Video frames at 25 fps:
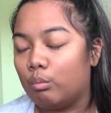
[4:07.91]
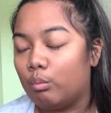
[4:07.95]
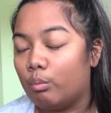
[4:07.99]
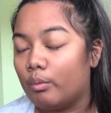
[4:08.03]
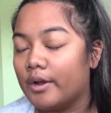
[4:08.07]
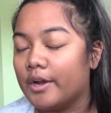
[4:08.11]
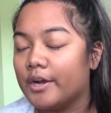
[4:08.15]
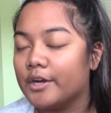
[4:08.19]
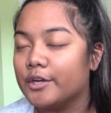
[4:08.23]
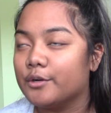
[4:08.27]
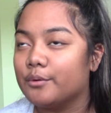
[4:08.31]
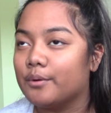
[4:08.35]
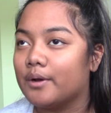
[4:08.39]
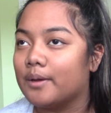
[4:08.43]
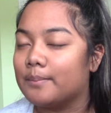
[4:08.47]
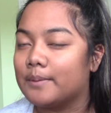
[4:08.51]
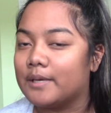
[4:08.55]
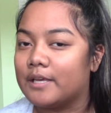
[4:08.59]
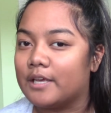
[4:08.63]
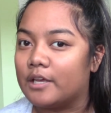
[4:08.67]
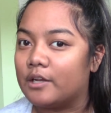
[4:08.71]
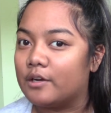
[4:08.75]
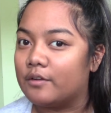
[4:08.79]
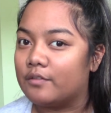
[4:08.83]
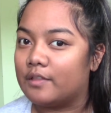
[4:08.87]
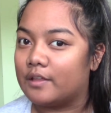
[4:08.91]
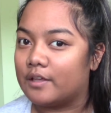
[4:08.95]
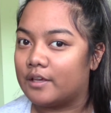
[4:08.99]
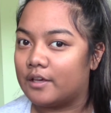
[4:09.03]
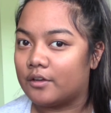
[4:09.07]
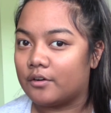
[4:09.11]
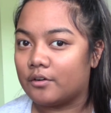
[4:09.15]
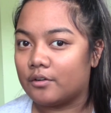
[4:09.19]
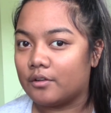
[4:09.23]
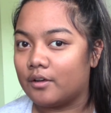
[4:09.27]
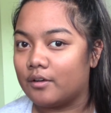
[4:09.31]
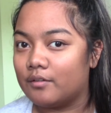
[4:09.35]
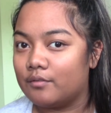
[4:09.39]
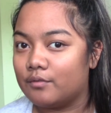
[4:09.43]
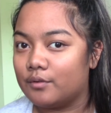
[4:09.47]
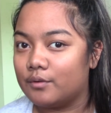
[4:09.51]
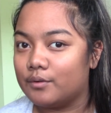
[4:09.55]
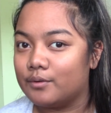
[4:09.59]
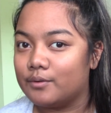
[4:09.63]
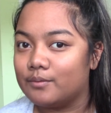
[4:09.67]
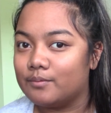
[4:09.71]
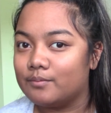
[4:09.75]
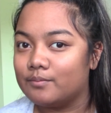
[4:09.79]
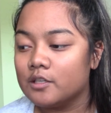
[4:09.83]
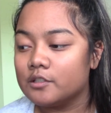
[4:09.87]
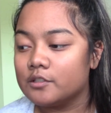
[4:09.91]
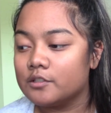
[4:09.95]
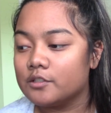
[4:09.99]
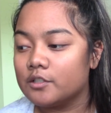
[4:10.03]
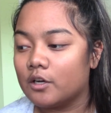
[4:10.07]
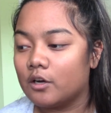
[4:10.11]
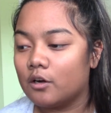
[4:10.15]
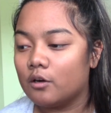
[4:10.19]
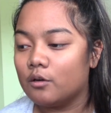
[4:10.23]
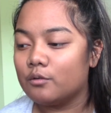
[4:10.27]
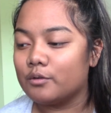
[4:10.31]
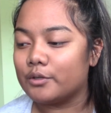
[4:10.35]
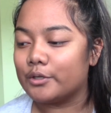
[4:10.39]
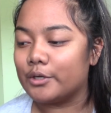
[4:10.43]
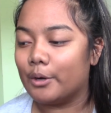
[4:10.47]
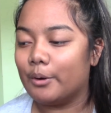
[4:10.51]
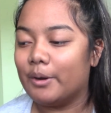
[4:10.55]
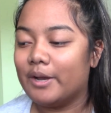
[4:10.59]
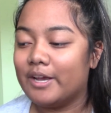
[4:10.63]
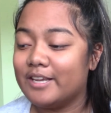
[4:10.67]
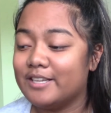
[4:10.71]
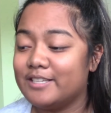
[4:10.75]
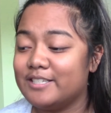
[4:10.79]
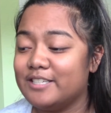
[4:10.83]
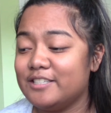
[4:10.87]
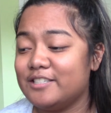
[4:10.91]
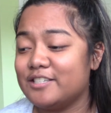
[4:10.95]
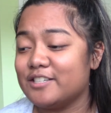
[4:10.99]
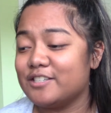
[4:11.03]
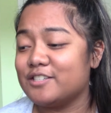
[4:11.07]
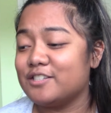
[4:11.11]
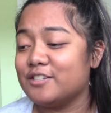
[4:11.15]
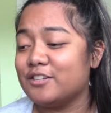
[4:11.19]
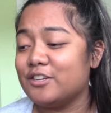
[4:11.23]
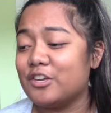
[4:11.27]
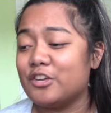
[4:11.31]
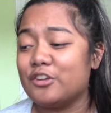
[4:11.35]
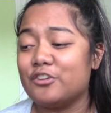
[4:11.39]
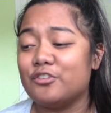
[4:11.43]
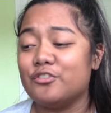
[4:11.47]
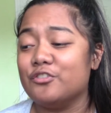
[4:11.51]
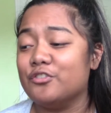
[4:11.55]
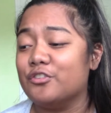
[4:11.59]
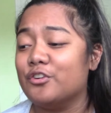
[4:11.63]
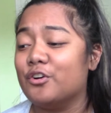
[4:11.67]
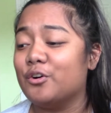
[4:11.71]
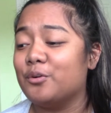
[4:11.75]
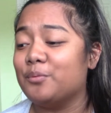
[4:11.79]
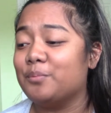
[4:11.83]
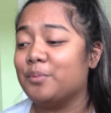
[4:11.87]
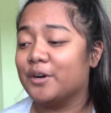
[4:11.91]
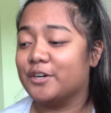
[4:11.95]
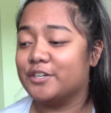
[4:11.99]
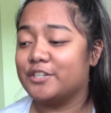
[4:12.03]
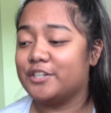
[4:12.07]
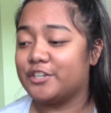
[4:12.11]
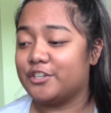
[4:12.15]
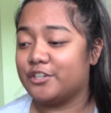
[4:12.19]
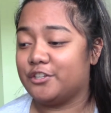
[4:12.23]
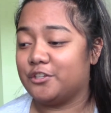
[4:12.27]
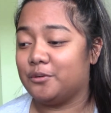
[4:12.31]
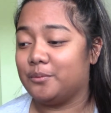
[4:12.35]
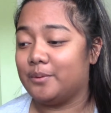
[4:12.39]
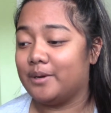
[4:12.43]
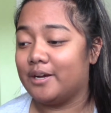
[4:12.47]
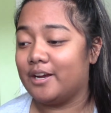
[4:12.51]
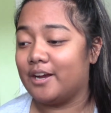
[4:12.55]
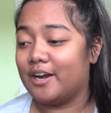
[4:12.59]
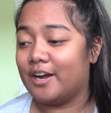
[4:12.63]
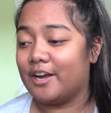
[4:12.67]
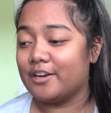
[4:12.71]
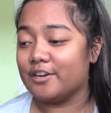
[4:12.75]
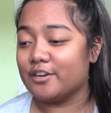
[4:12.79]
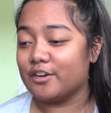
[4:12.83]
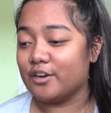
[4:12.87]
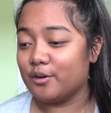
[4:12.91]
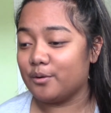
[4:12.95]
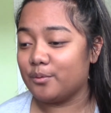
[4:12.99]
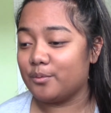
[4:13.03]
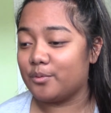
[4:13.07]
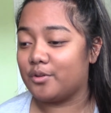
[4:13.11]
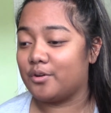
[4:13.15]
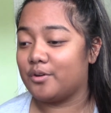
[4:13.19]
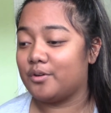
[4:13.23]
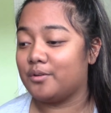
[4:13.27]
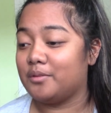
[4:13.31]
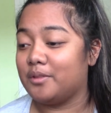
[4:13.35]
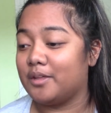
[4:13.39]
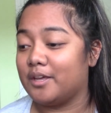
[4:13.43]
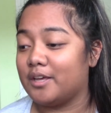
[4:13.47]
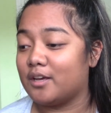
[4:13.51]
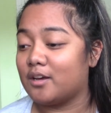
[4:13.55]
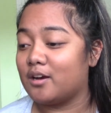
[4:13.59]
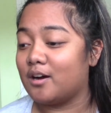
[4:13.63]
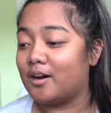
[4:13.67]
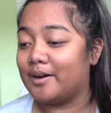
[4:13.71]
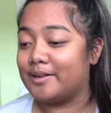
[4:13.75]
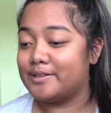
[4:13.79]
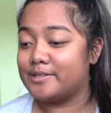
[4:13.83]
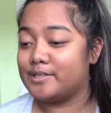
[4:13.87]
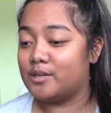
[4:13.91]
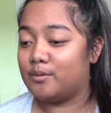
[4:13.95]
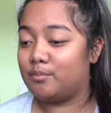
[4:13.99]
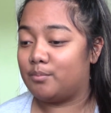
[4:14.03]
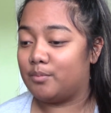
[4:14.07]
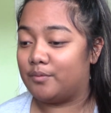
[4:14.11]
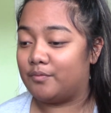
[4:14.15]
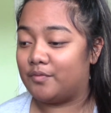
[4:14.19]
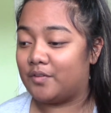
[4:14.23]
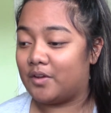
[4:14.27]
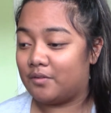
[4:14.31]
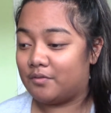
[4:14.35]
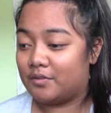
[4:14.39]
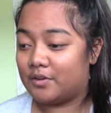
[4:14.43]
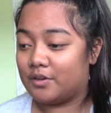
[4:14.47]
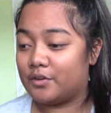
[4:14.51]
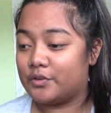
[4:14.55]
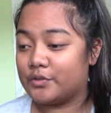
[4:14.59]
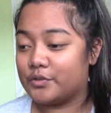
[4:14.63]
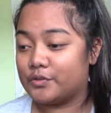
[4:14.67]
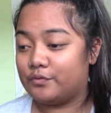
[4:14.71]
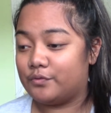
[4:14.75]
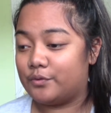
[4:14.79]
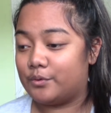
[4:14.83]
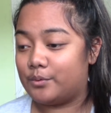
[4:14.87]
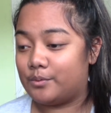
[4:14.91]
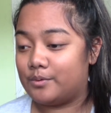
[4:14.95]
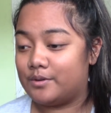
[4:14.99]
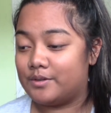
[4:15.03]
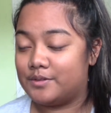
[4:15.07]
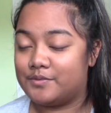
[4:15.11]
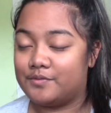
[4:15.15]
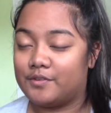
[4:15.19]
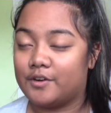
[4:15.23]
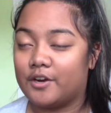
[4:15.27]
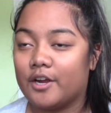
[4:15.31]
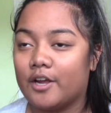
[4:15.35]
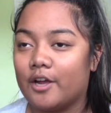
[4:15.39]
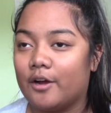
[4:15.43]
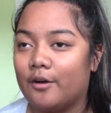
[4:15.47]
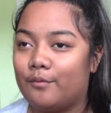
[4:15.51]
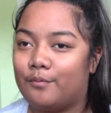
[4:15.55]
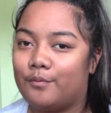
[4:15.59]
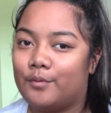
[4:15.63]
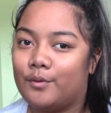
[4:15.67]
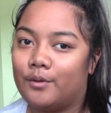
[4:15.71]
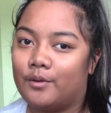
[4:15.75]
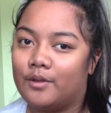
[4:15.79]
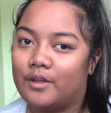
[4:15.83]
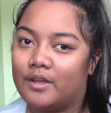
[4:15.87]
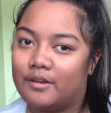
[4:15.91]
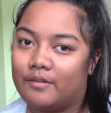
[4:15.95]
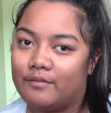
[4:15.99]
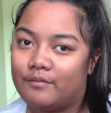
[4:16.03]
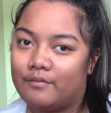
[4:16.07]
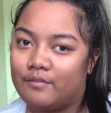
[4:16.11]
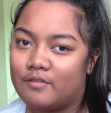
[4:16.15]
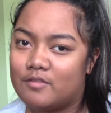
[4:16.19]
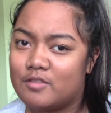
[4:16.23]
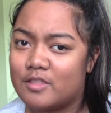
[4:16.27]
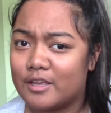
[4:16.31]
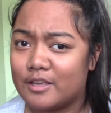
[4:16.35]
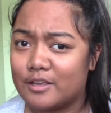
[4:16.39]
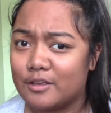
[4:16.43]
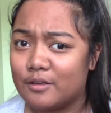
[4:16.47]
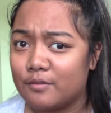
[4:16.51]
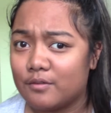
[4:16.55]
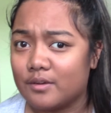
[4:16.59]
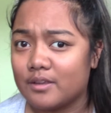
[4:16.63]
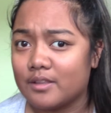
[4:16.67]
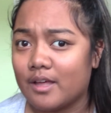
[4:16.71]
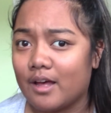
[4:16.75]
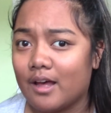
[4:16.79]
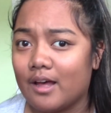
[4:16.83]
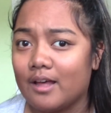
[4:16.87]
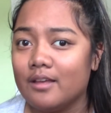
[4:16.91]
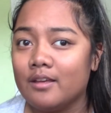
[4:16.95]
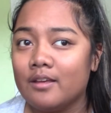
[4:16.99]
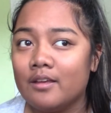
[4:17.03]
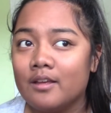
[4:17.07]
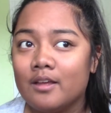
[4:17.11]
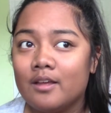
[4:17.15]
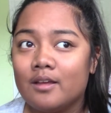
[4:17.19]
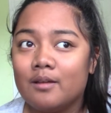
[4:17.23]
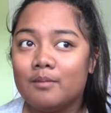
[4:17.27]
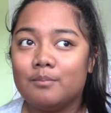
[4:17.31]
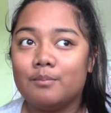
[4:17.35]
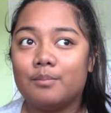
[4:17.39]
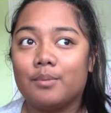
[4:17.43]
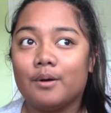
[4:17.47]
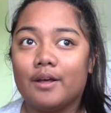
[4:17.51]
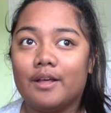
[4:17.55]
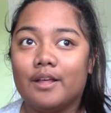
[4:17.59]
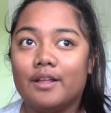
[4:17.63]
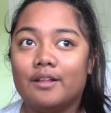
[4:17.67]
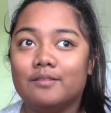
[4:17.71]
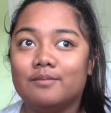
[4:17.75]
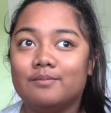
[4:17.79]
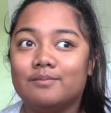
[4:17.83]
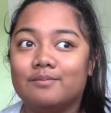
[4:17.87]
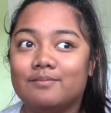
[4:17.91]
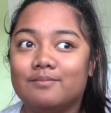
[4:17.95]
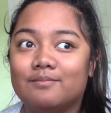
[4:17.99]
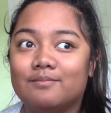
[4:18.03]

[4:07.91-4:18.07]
where do I begin at the candlelight food? So, no hate to Disney in no particular way. I know their like concept of giving us food is very helpful and thank you for that. But